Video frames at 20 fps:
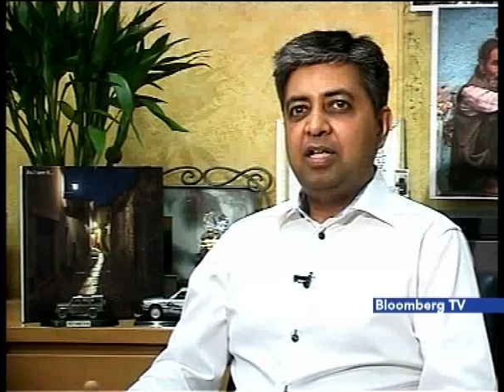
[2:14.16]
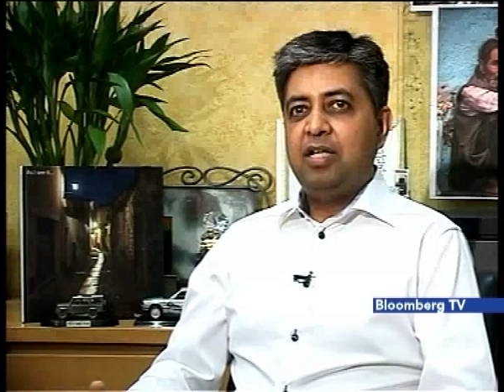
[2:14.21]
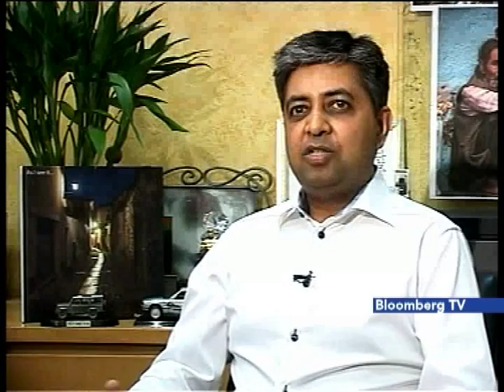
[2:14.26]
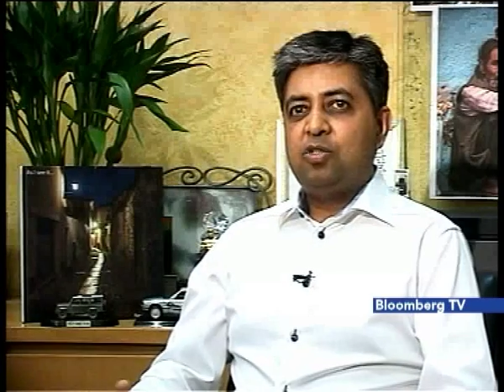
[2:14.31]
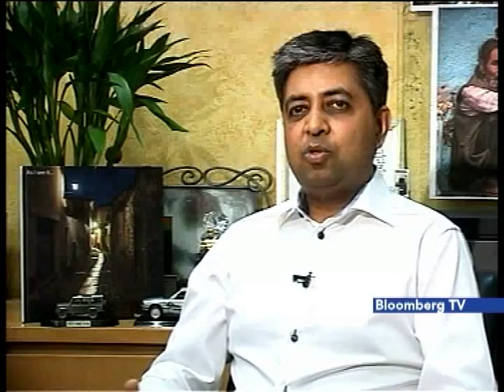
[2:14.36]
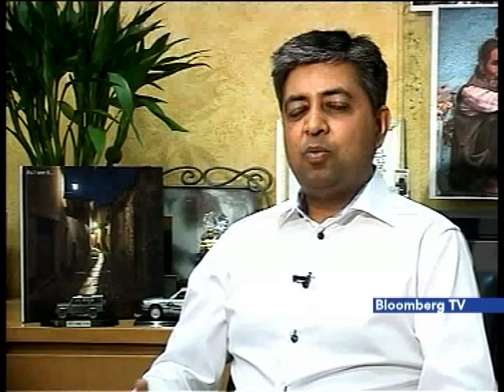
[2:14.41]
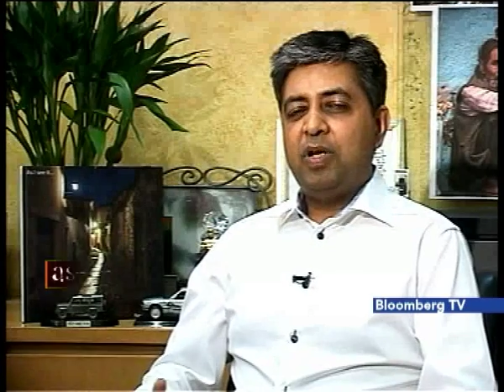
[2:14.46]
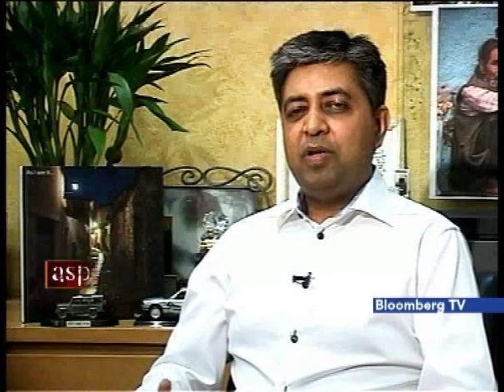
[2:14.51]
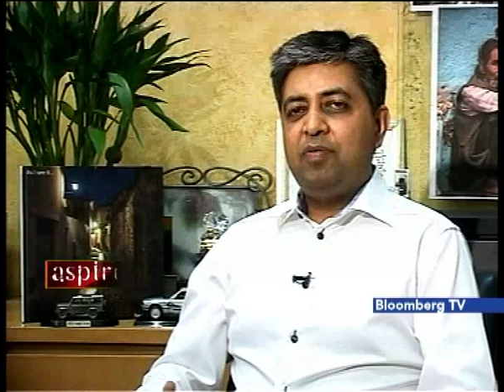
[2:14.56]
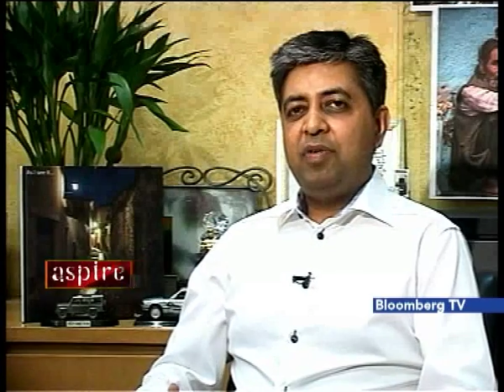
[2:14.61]

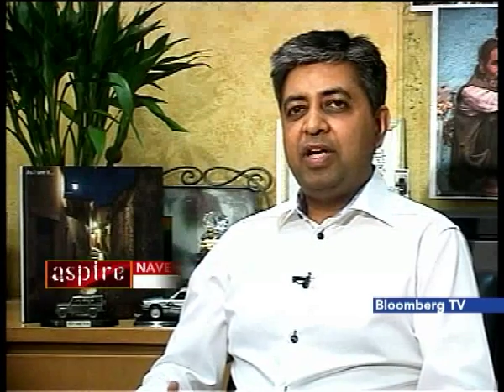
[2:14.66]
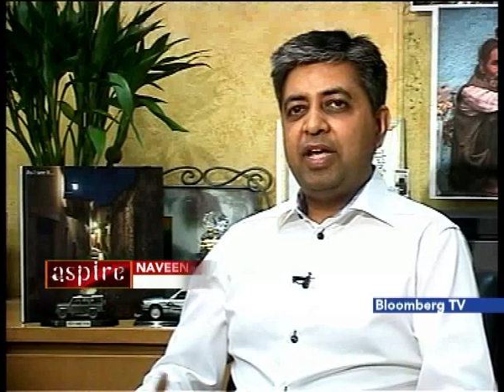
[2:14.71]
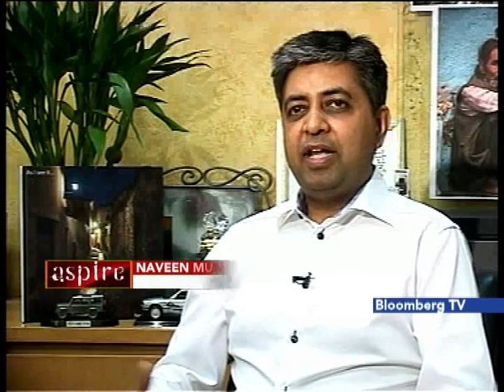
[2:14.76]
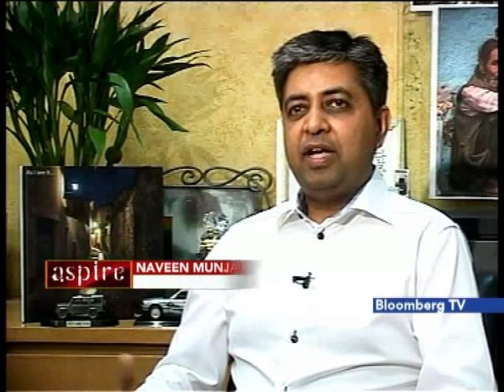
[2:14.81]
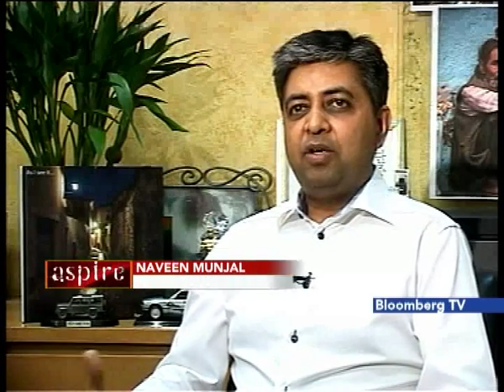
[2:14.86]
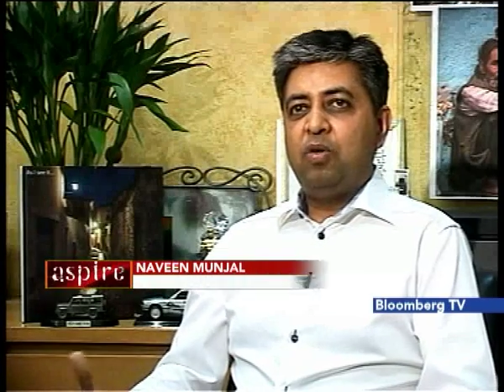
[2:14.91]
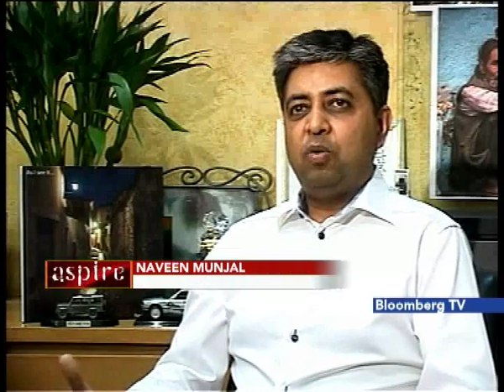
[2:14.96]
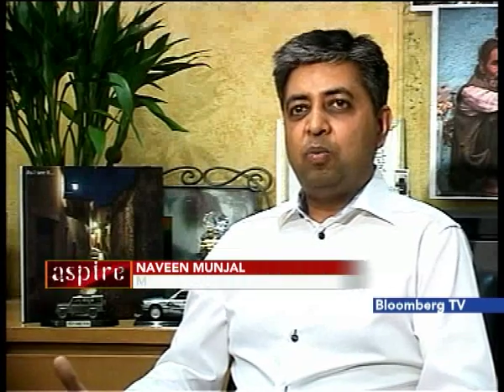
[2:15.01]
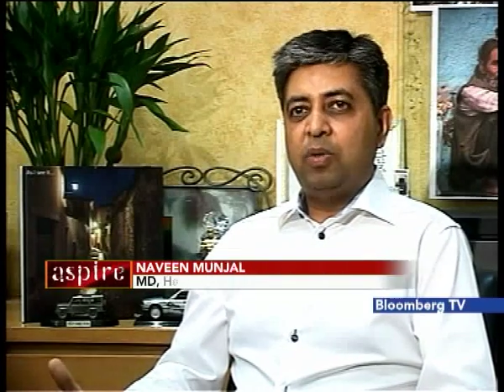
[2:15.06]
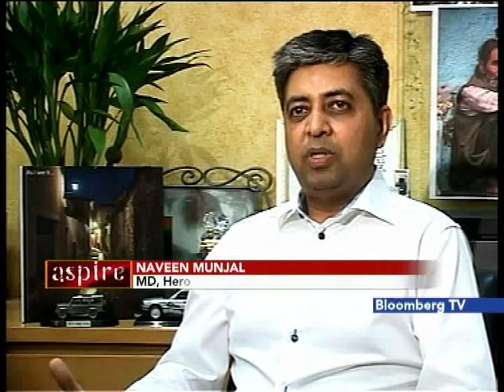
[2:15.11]
So when we get
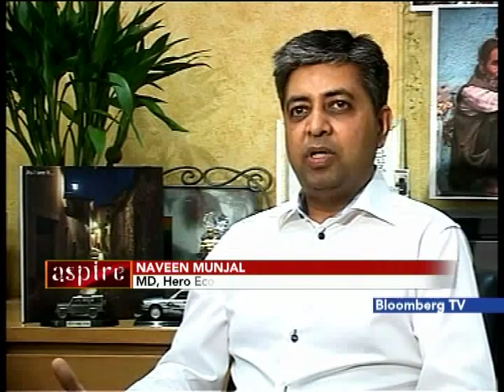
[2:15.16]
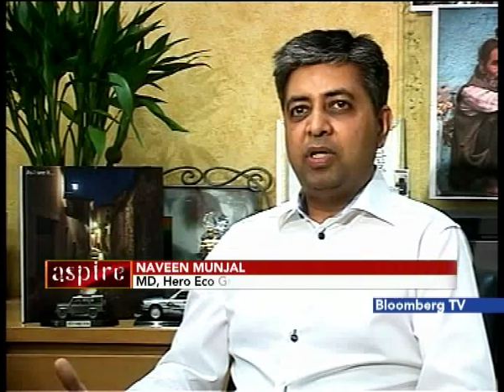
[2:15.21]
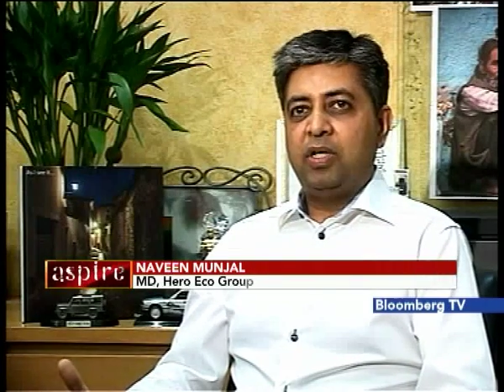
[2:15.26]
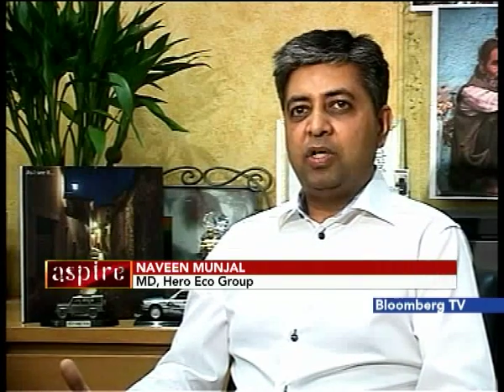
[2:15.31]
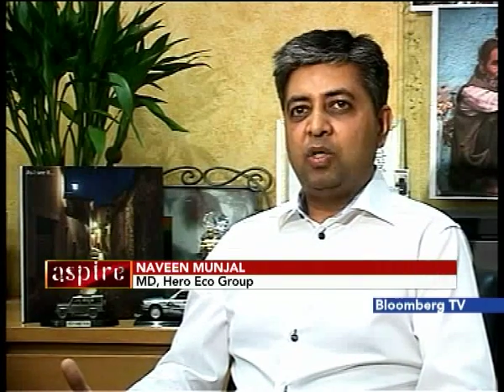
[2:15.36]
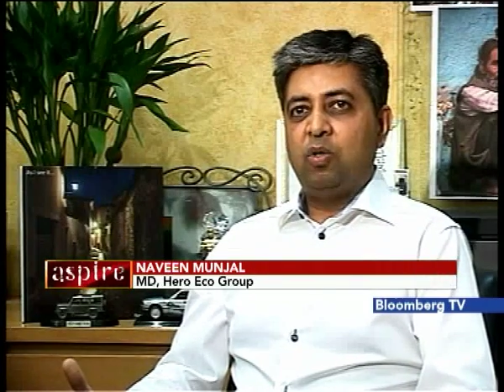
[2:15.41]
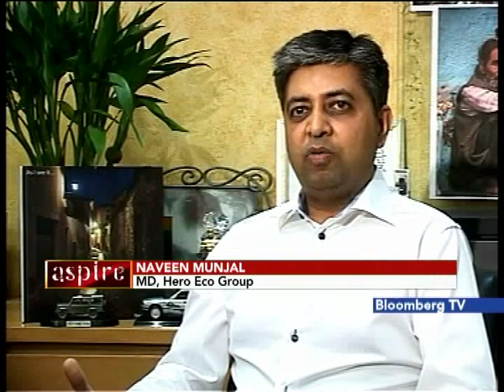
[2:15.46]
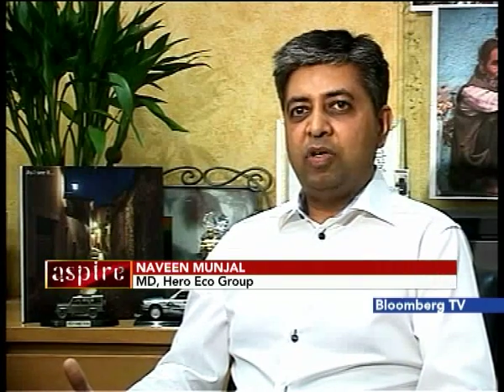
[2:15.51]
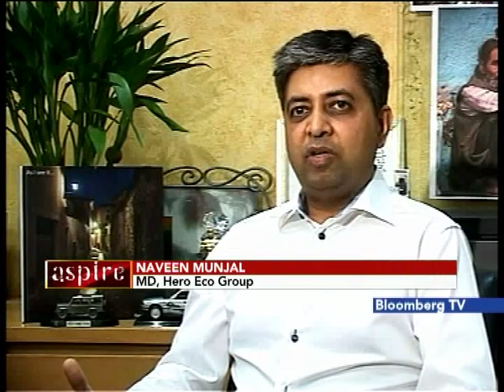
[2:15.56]
into work, you know,